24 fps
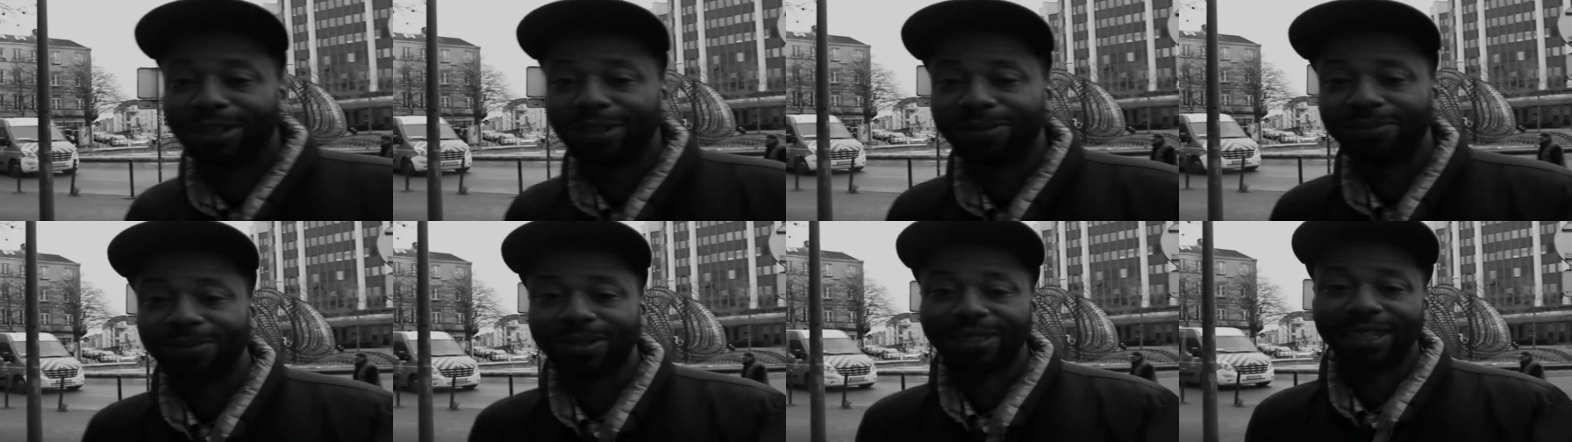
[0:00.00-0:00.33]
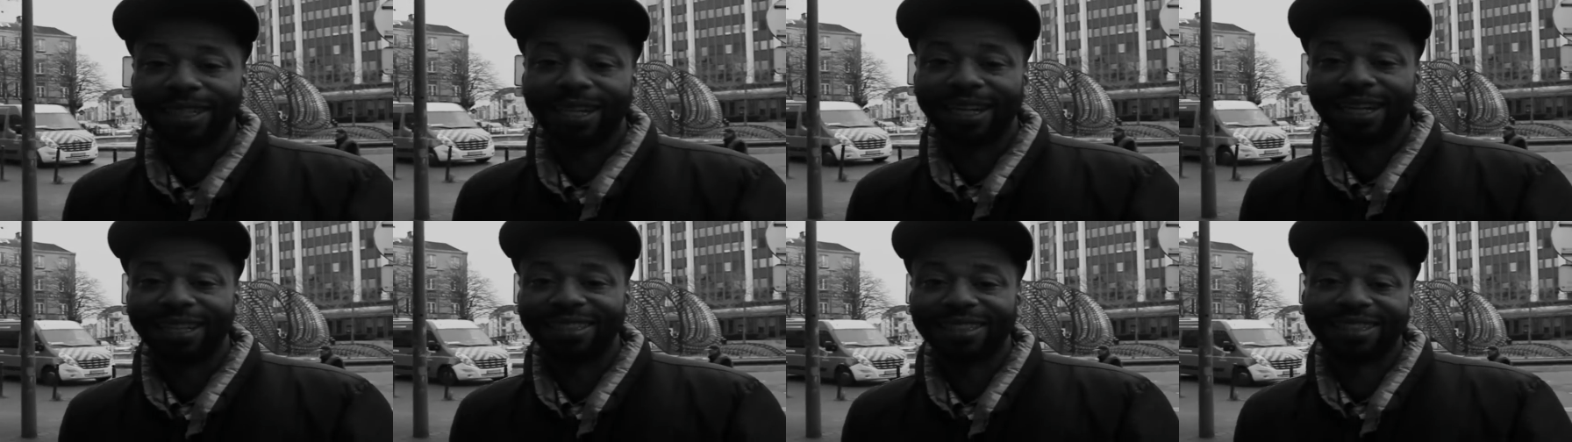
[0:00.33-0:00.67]
know what I'm
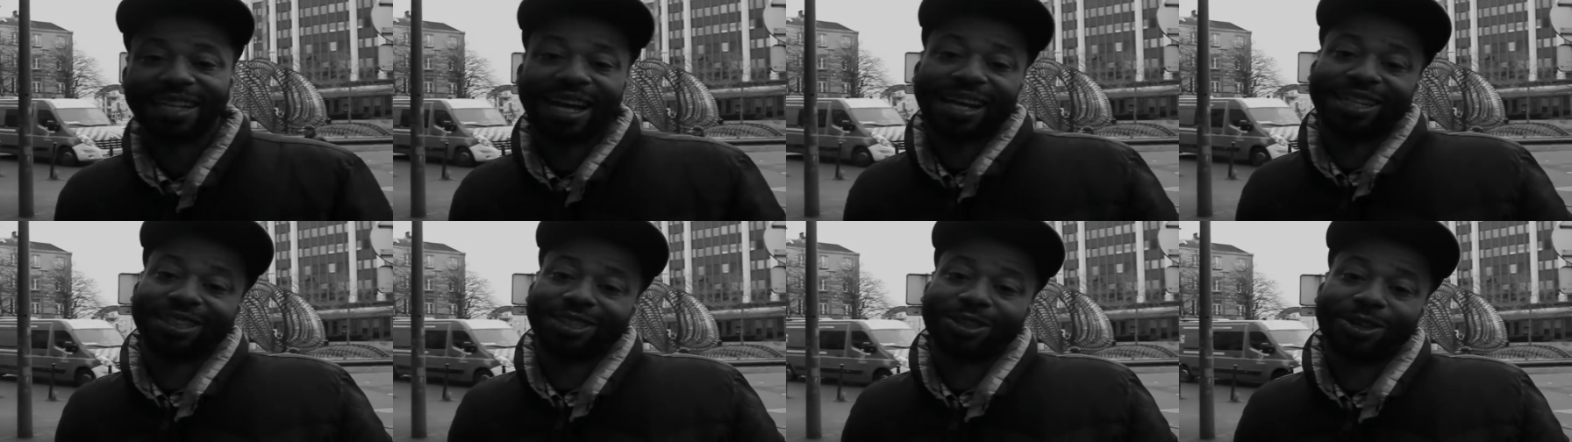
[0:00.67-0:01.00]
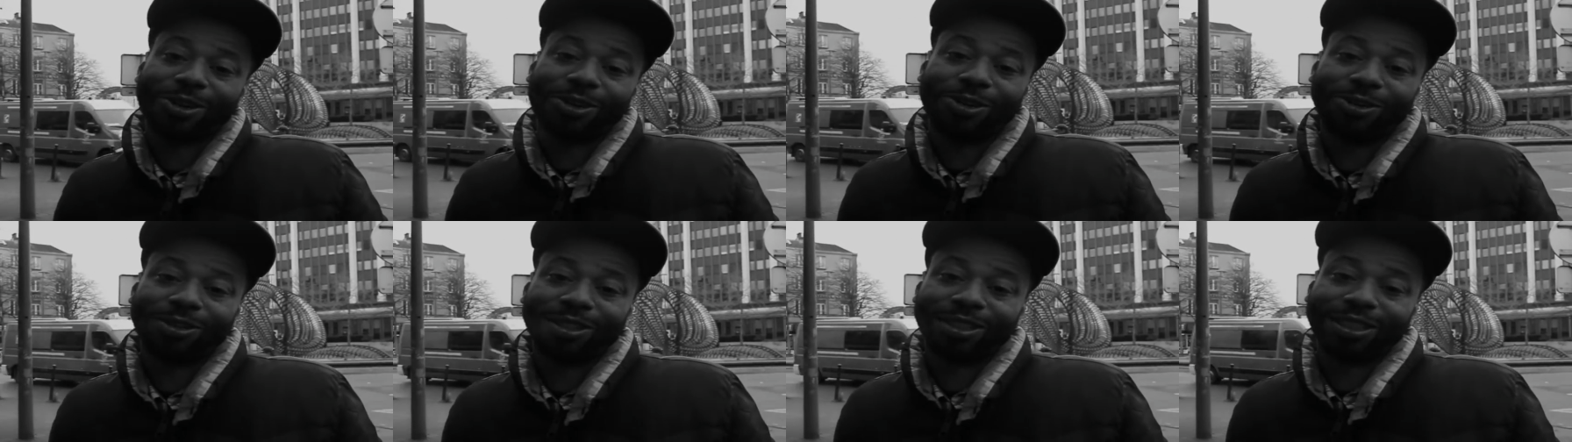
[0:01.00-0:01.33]
saying? It's not as
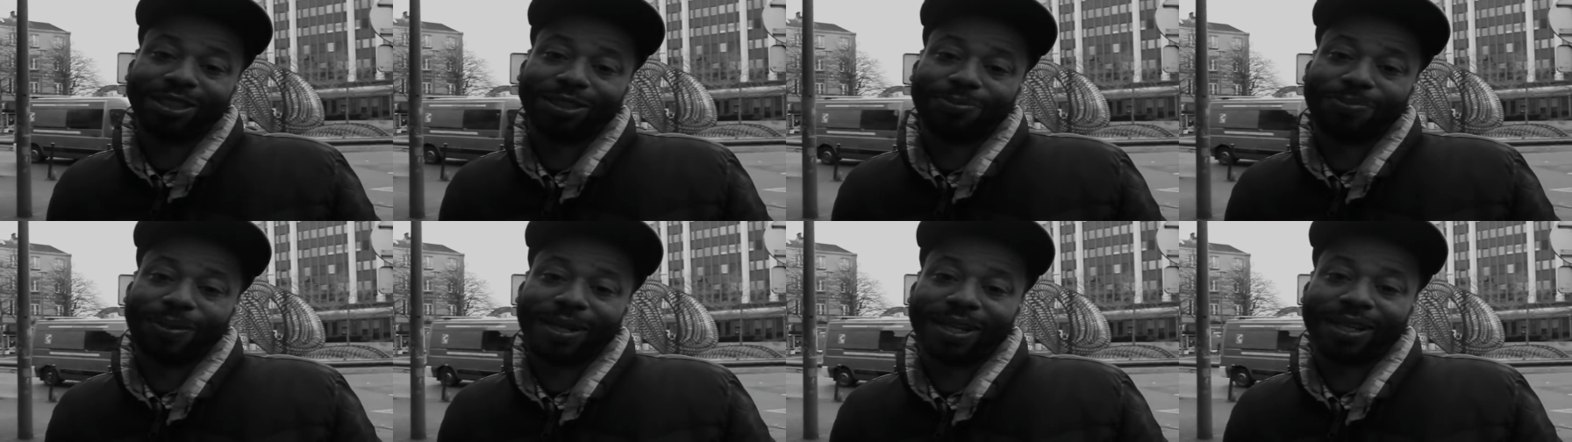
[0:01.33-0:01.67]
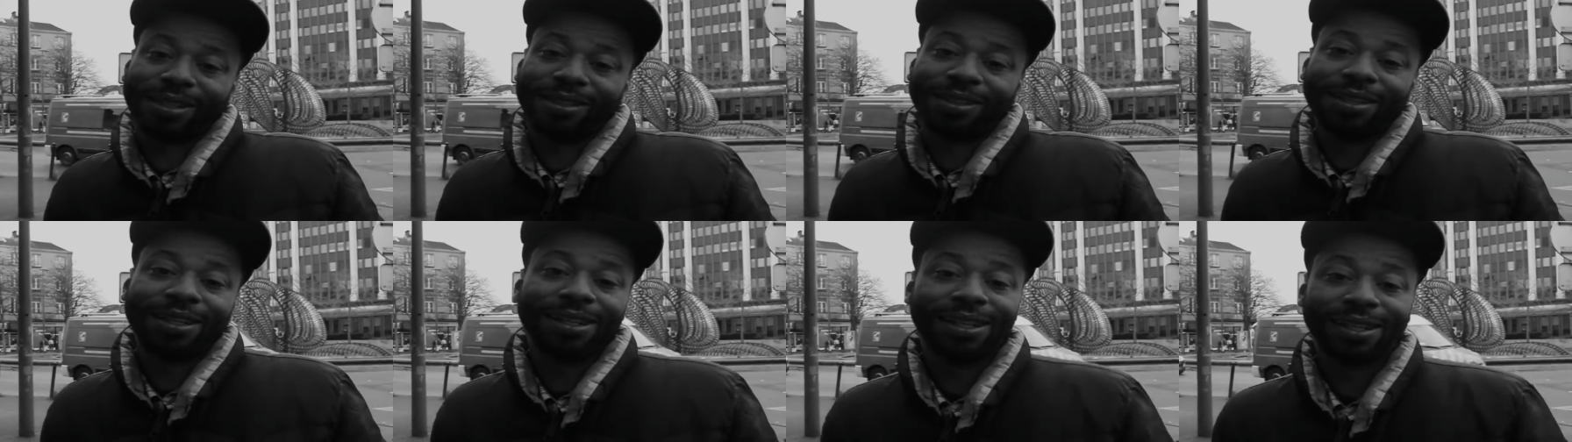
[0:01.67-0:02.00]
cold as it's been.